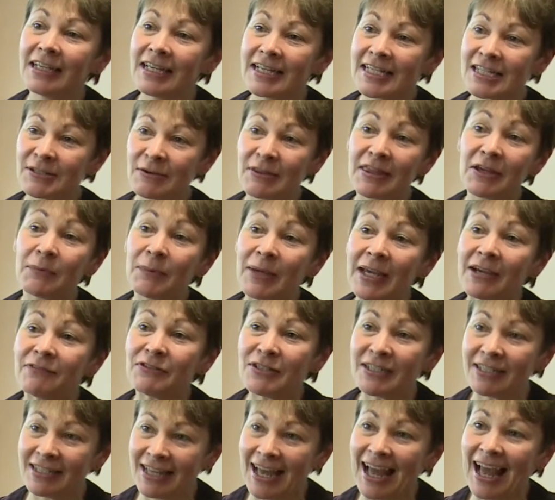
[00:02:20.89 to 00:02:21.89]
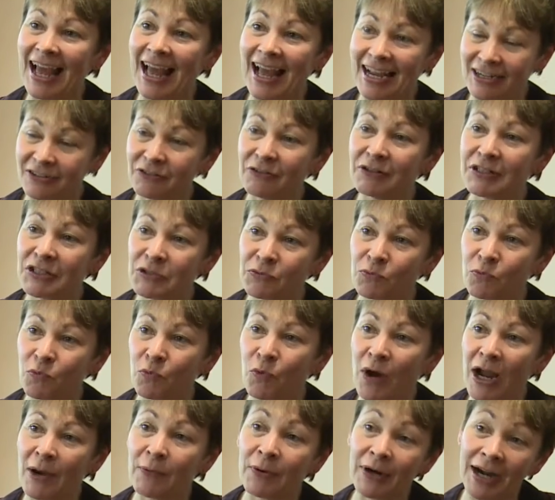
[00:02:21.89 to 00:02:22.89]
So I think we have to acknowledge
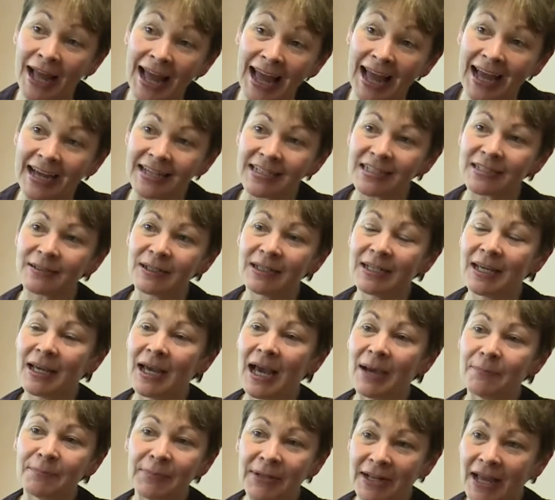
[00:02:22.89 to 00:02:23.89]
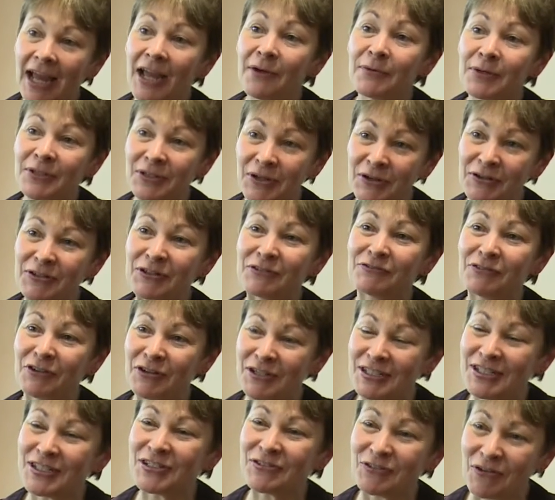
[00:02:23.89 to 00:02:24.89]
where we're at, but I would argue very
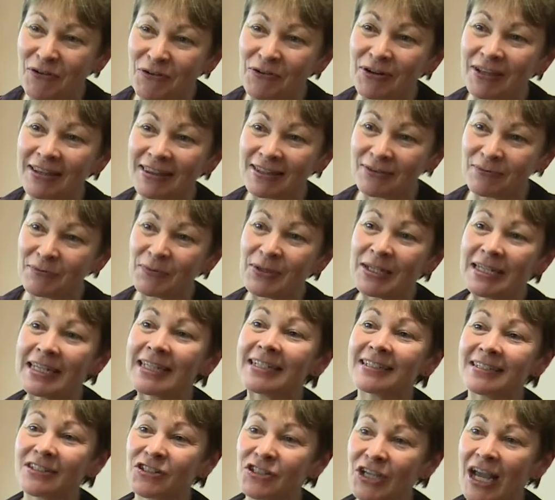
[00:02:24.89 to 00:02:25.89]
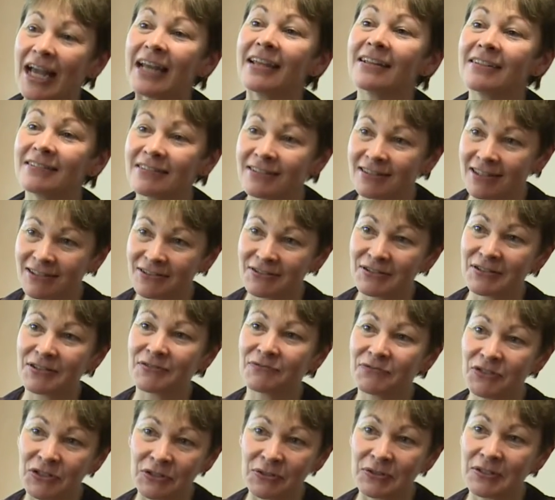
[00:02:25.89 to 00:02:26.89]
strongly that we need to challenge those
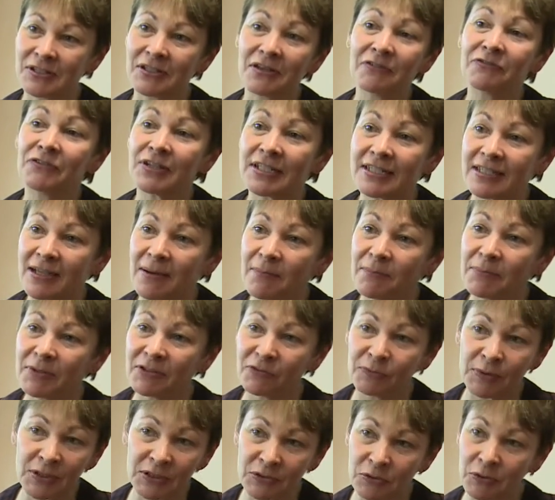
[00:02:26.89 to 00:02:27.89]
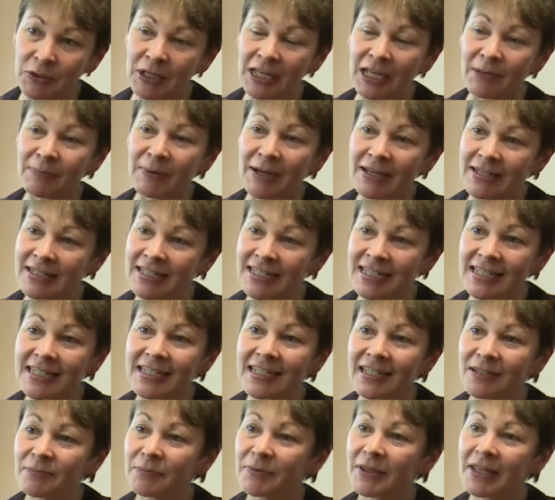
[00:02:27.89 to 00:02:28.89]
views. So for example, if we're talking about
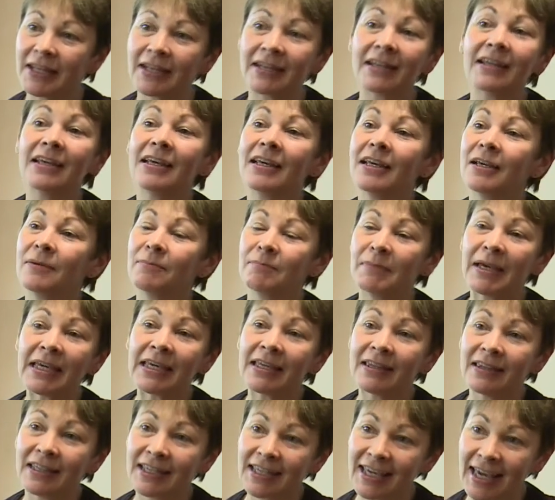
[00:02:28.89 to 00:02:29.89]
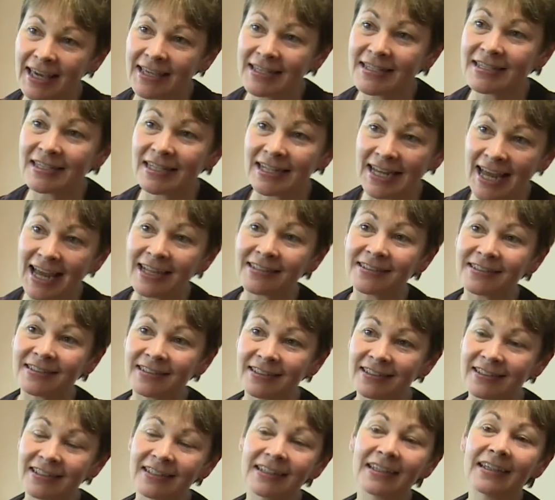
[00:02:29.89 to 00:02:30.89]
TTIP, then making the case that
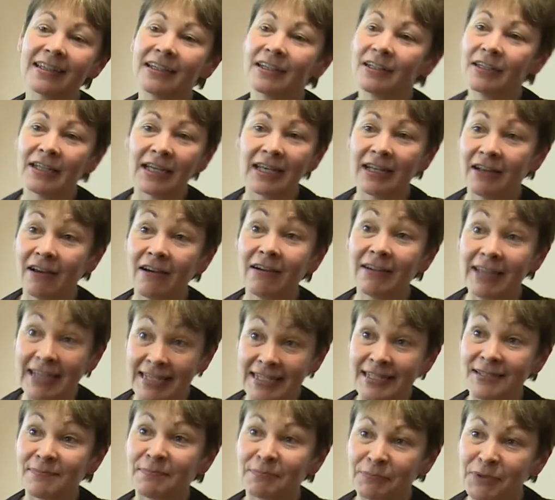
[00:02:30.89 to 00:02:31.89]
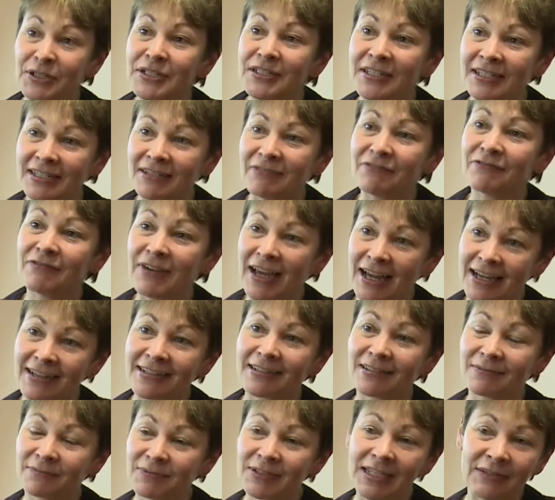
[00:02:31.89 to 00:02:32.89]
actually, in our case, Britain, in
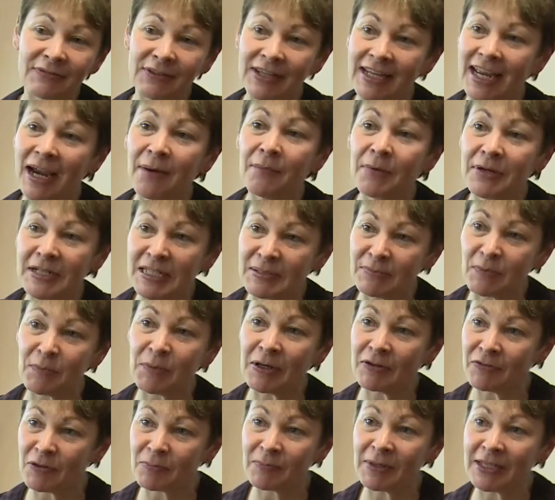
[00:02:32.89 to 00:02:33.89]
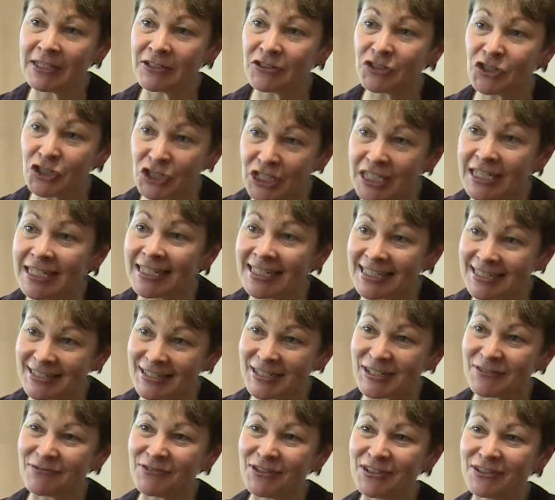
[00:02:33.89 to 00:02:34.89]
fact, David Cameron has been one of the biggest
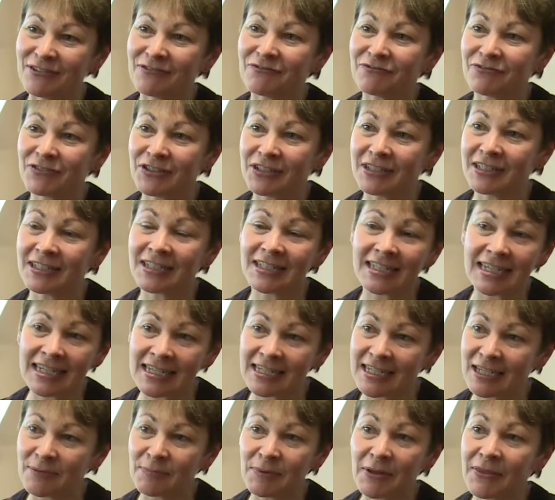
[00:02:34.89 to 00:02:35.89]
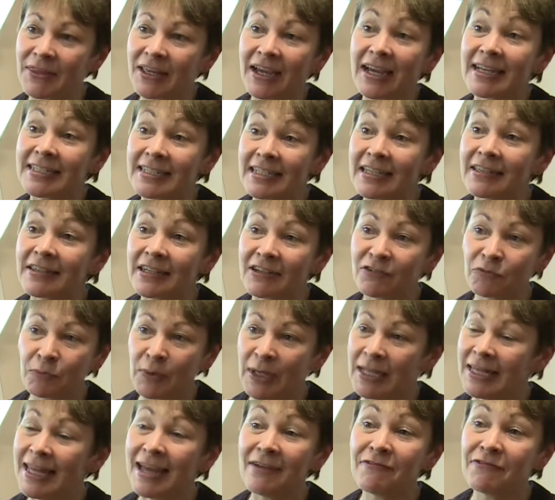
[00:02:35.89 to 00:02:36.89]
cheerleaders for TTIP. And the idea that if we
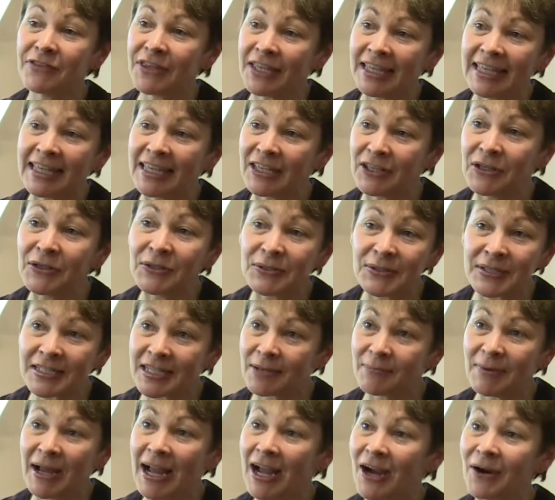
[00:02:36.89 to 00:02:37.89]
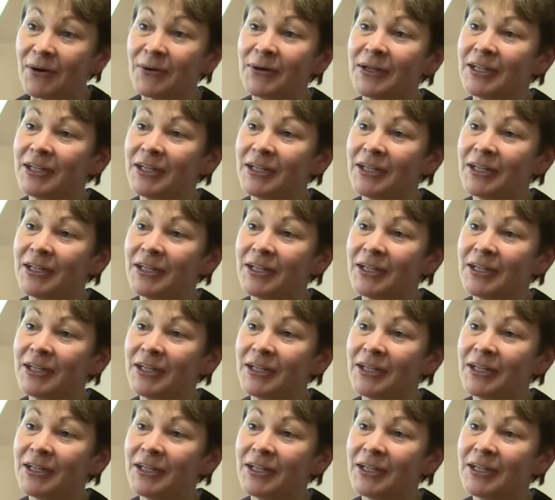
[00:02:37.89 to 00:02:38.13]
left the EU, somehow